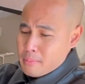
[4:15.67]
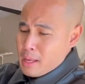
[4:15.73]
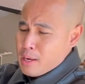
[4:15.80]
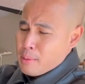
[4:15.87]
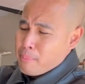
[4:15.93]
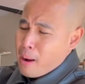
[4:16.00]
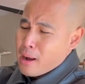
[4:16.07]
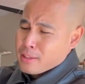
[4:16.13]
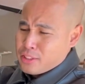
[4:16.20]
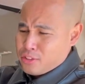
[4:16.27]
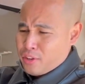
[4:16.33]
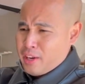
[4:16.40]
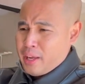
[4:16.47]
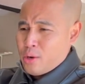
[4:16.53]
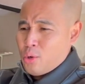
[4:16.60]
The box is
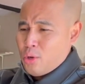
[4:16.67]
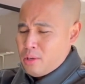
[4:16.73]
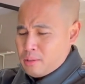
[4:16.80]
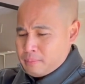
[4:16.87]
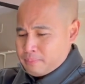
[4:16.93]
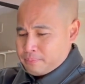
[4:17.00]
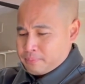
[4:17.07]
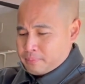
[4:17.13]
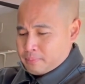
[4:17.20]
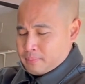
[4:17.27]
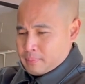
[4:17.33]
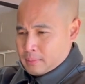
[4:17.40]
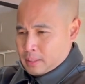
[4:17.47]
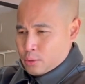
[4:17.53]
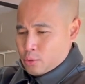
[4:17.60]
really cool.
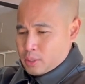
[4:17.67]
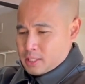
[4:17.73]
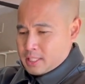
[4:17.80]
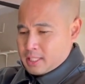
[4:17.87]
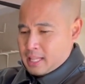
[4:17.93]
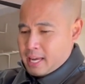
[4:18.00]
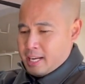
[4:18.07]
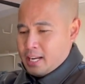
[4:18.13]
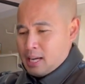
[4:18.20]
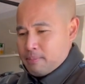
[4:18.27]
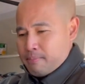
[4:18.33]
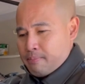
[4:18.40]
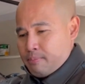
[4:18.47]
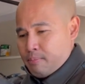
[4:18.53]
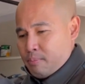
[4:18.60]
You just slide it up,
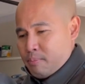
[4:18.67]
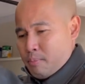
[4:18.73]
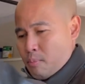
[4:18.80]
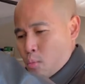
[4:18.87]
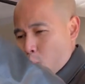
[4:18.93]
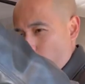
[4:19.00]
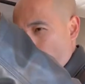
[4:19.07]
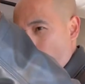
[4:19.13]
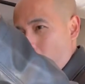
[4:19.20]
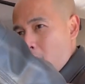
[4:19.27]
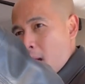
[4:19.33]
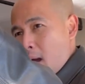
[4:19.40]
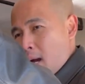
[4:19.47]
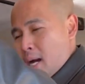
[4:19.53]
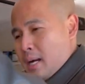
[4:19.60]

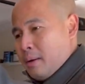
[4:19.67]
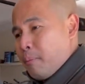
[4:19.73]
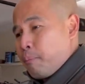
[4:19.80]
voila.